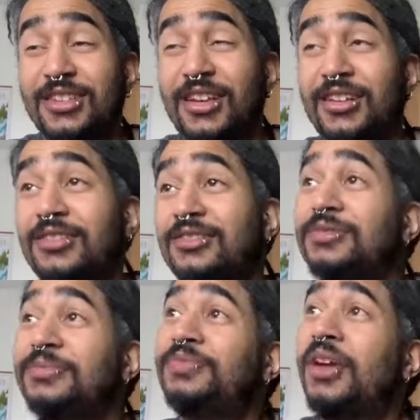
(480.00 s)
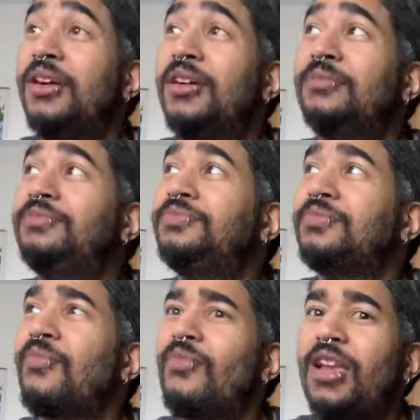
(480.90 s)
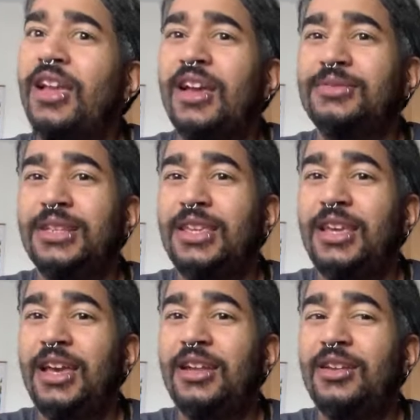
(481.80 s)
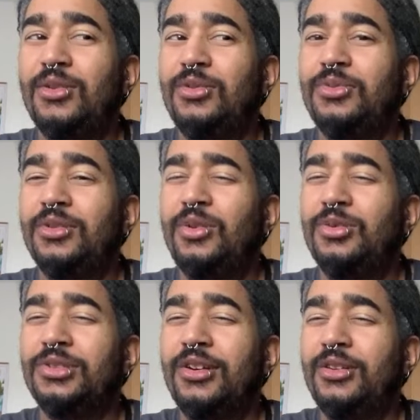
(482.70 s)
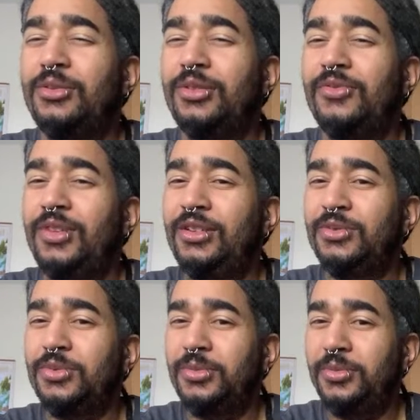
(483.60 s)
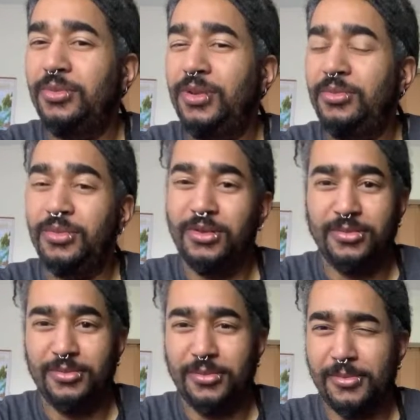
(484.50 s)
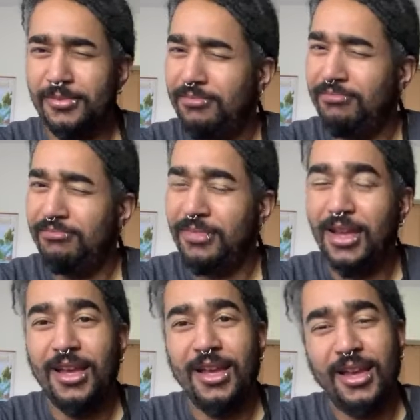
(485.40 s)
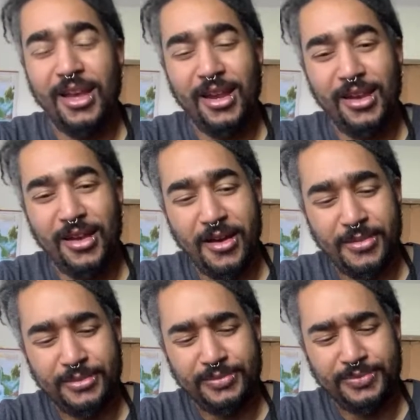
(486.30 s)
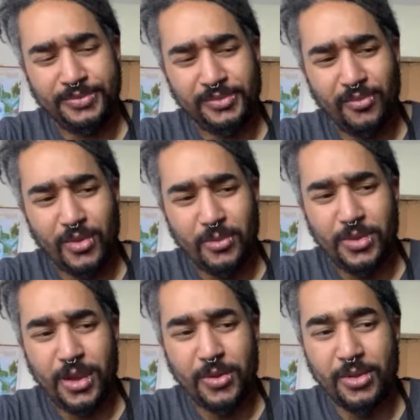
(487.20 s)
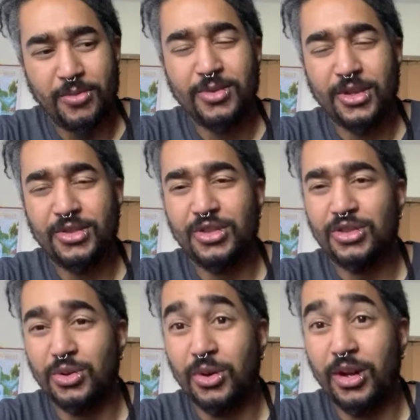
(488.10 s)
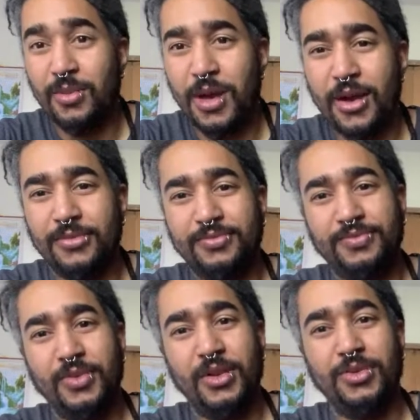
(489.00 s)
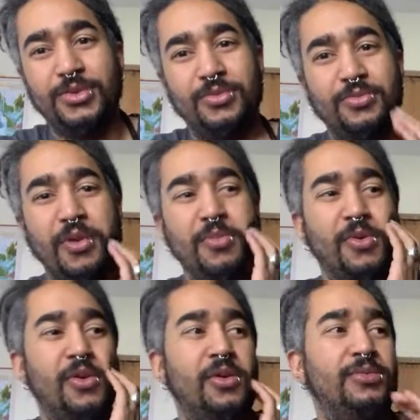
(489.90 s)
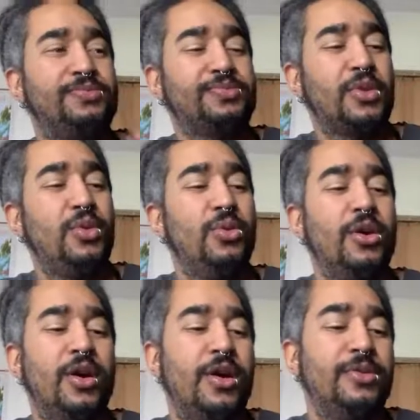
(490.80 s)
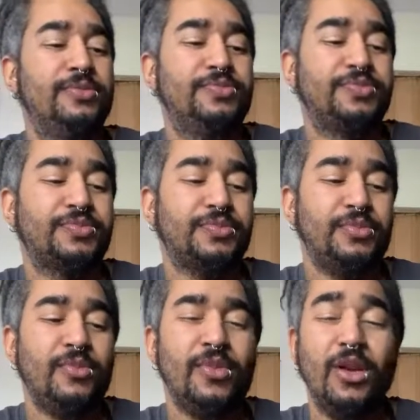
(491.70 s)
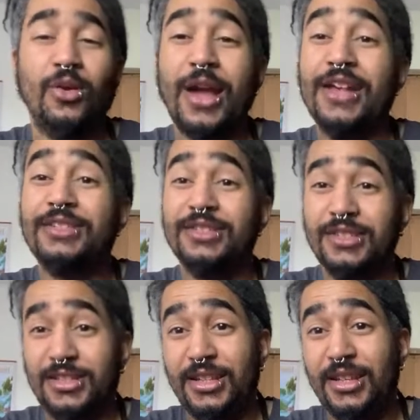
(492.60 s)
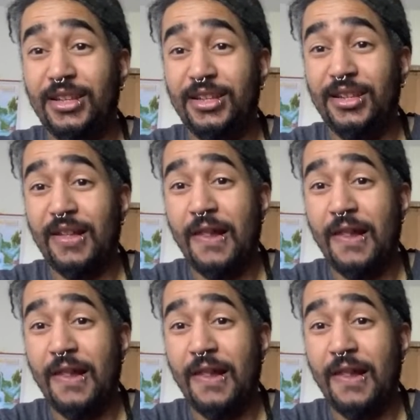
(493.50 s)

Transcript: tacos? Um, and I was like, yeah, now who's arguing that vegans weren't people? And but they were it was because of the story about those people who are harassing Justine,